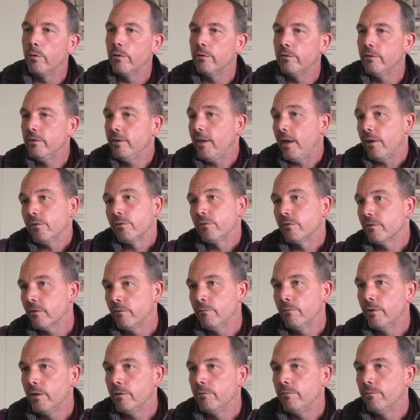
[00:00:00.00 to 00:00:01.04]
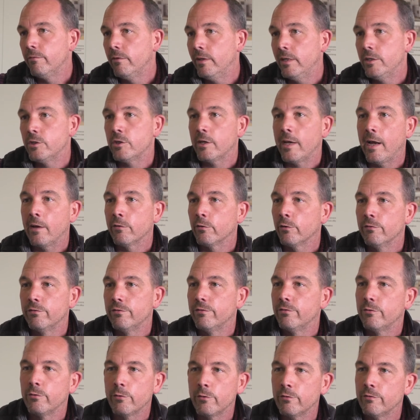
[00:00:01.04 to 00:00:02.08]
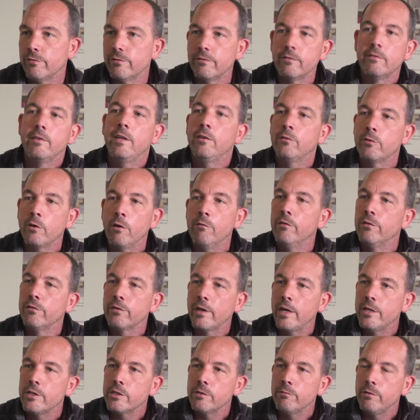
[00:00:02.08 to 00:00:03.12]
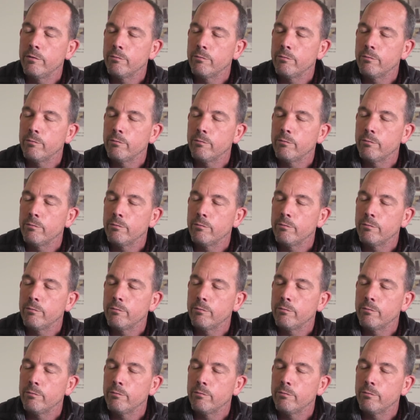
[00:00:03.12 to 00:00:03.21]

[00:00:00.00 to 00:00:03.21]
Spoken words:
And yes, and we've literally, as of sort of this conversation,